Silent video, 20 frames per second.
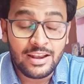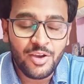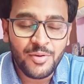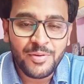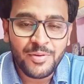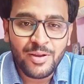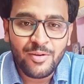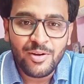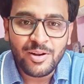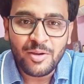Hello
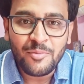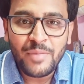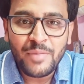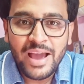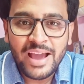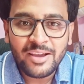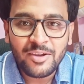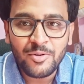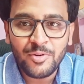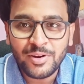everyone,
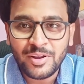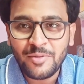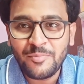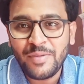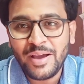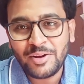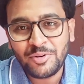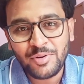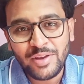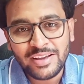welcome
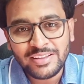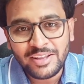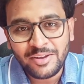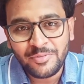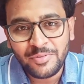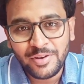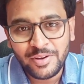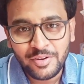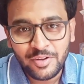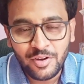back to another
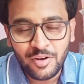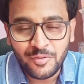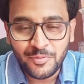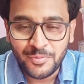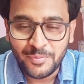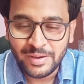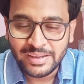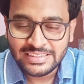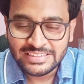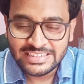video of
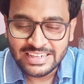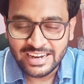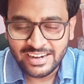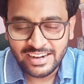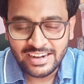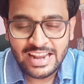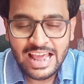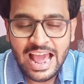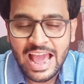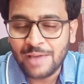my
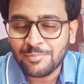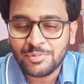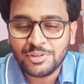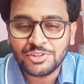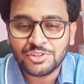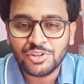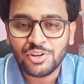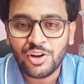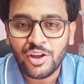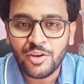channel. I am
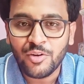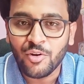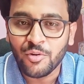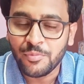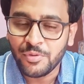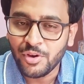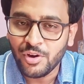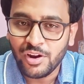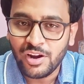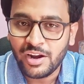Kishalay. I
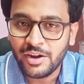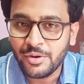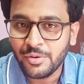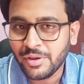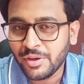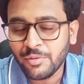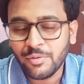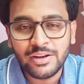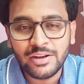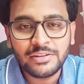hope you all are
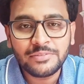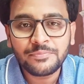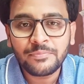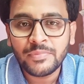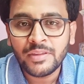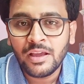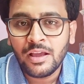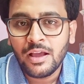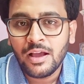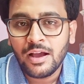doing well.
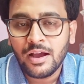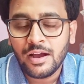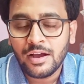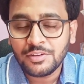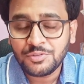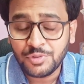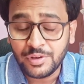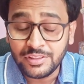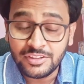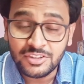
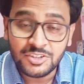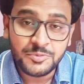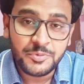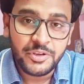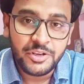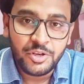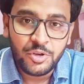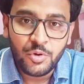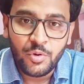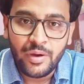So in this
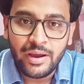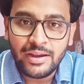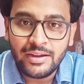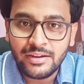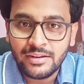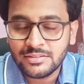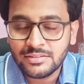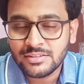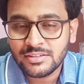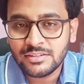video I'll
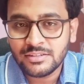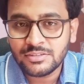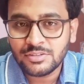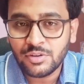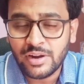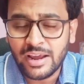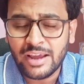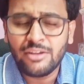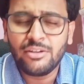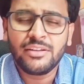discuss
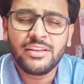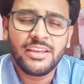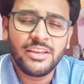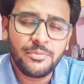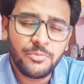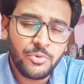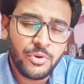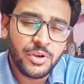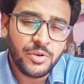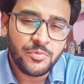or I'll
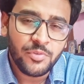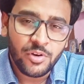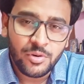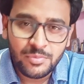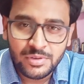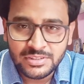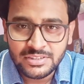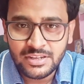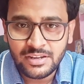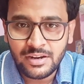give you
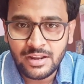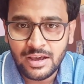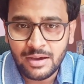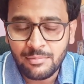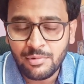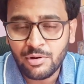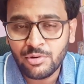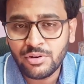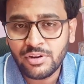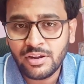information
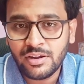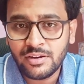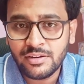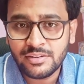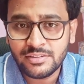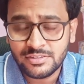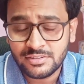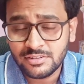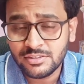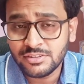about a
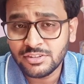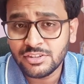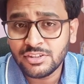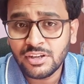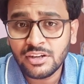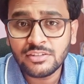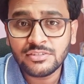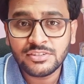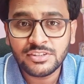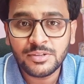research
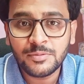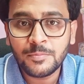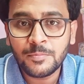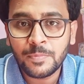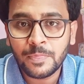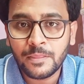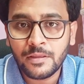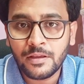internship